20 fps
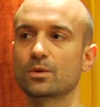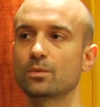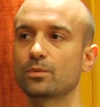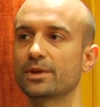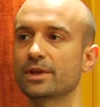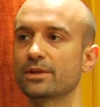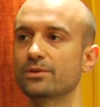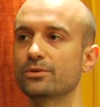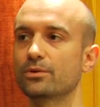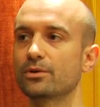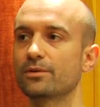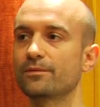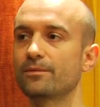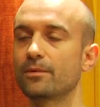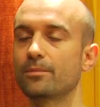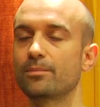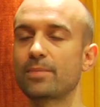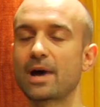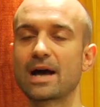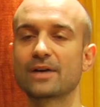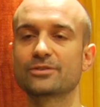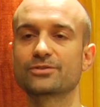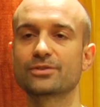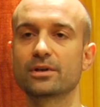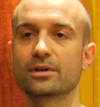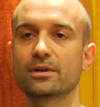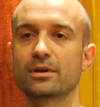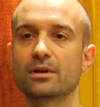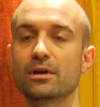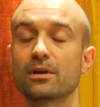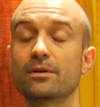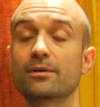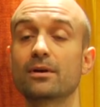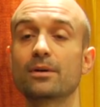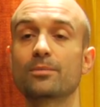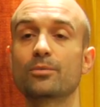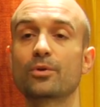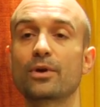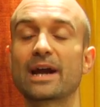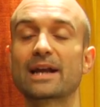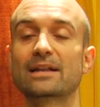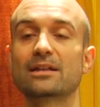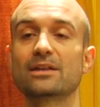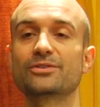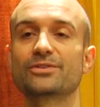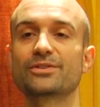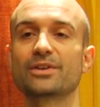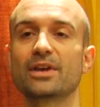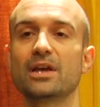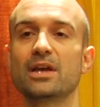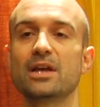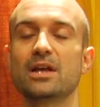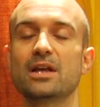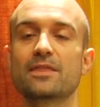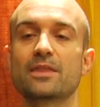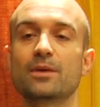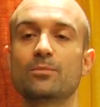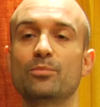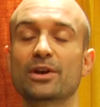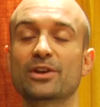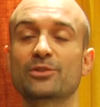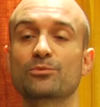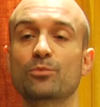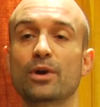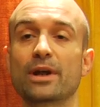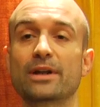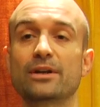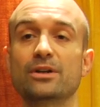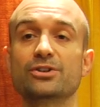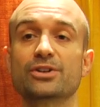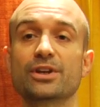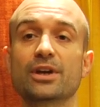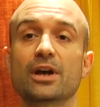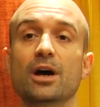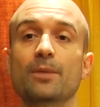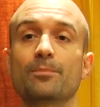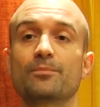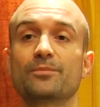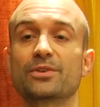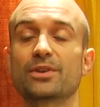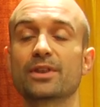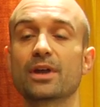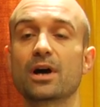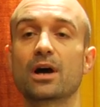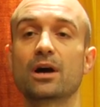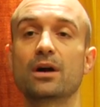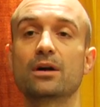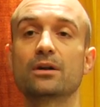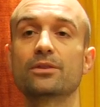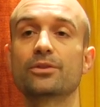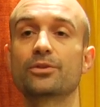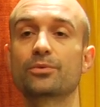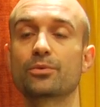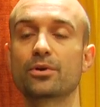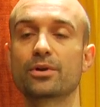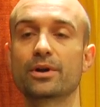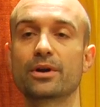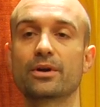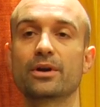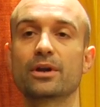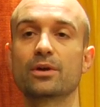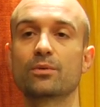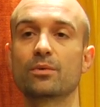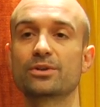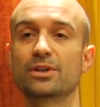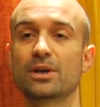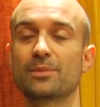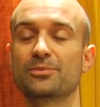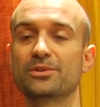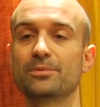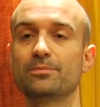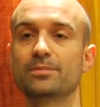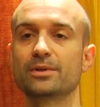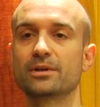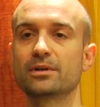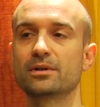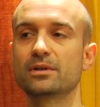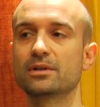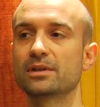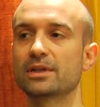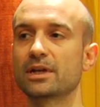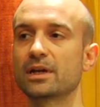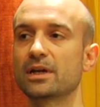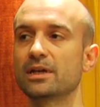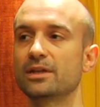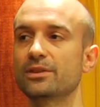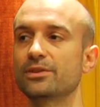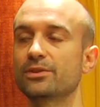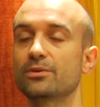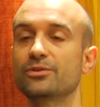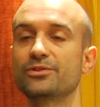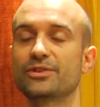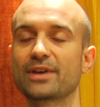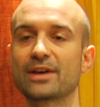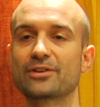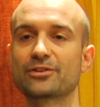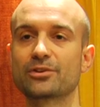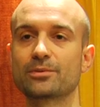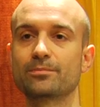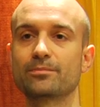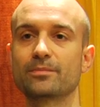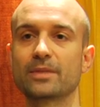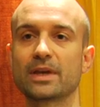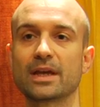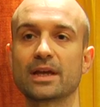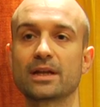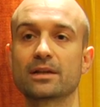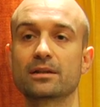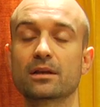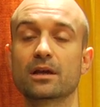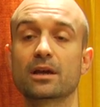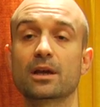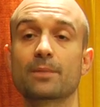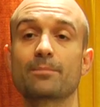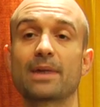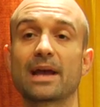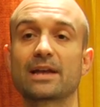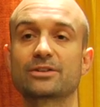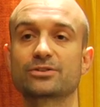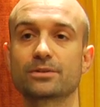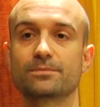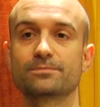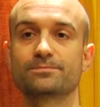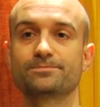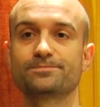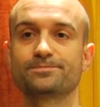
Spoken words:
We can do a practice that brings more energy up to the heart and throat area, which helps to build enthusiasm and compassion.